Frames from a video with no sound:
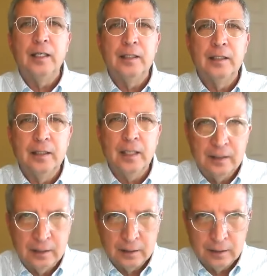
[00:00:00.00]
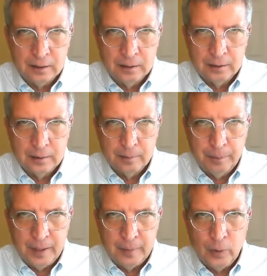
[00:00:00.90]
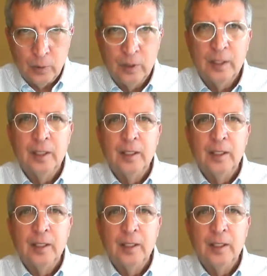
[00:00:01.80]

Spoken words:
younger people